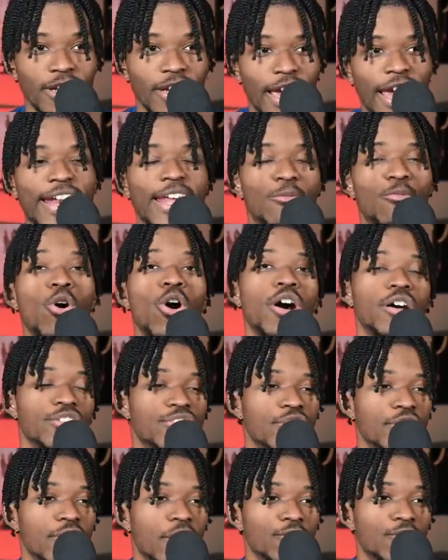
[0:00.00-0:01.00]
and it
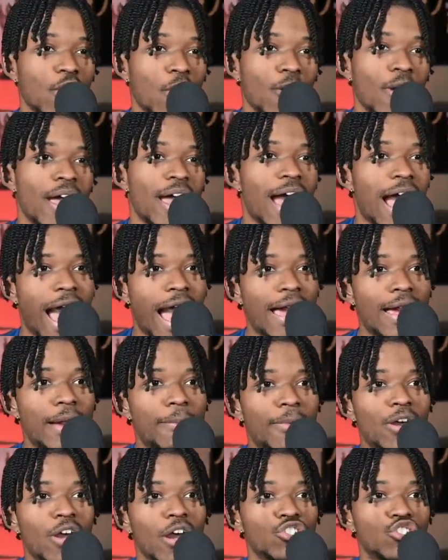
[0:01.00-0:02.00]
was, you know. So I
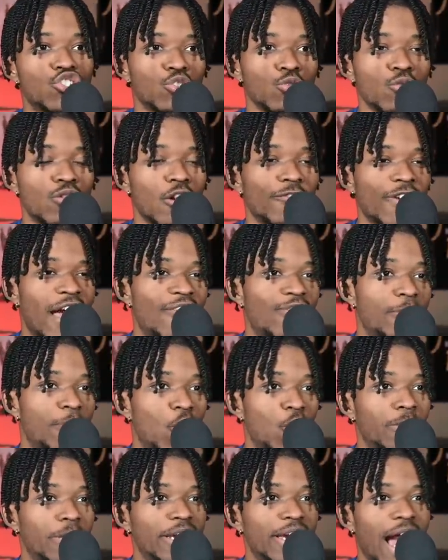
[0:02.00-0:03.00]
am a, a truther of Evan
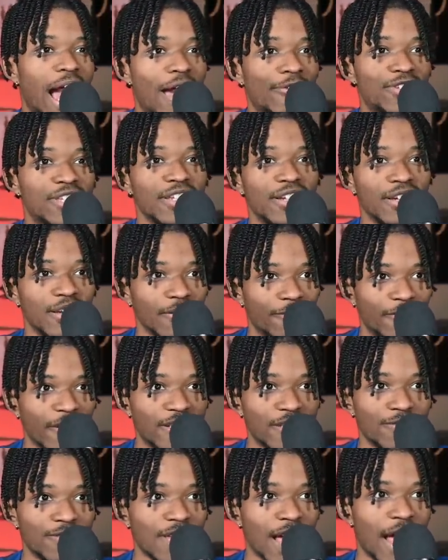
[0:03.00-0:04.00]
Mobley. Obviously, the
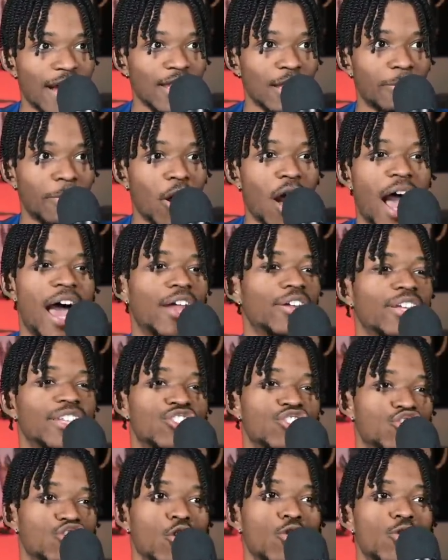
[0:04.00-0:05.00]
defensive side of the ball, I need
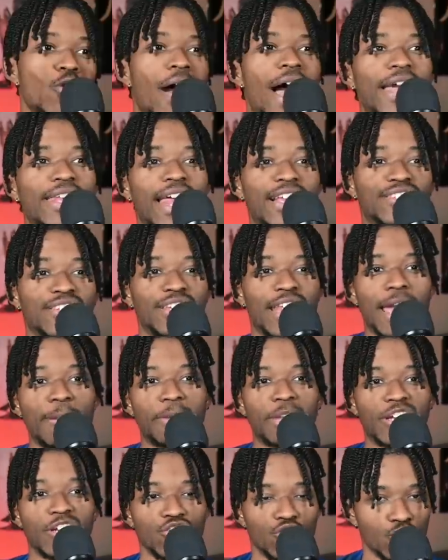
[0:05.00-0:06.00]
to show you highlights of that
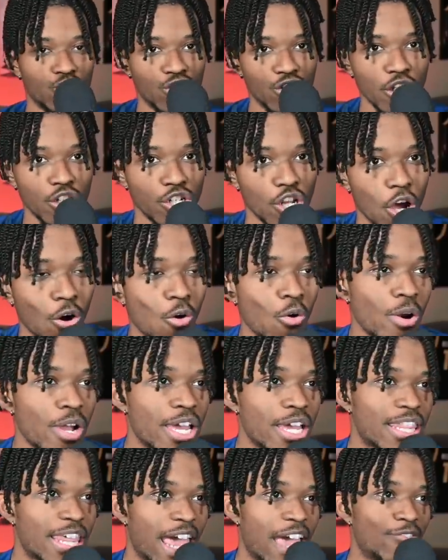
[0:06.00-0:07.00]
because you should know
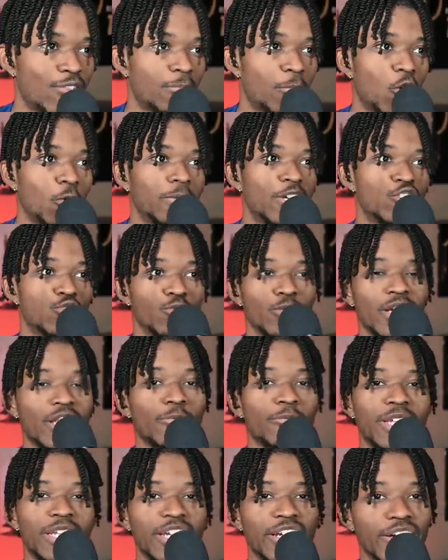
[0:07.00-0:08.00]
that Evan Mobley is really,
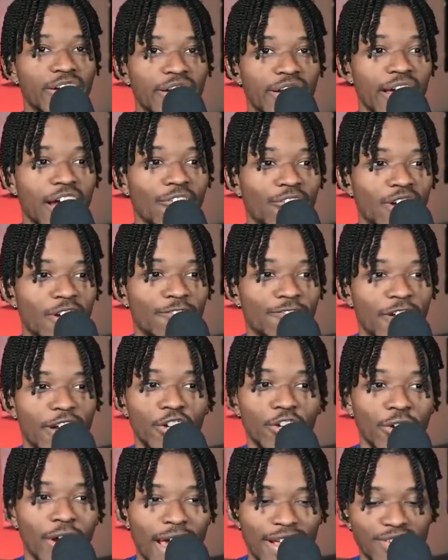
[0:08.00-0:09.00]
really good of a
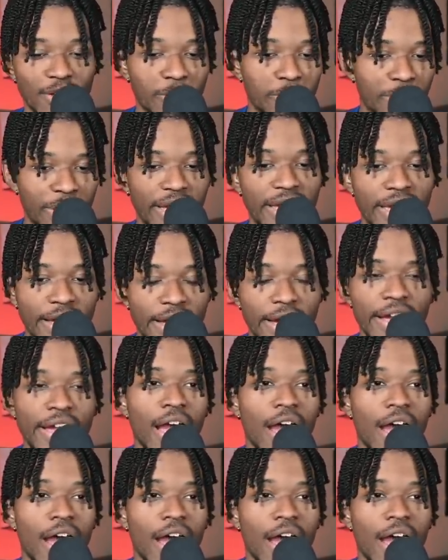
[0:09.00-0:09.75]
defender as a big.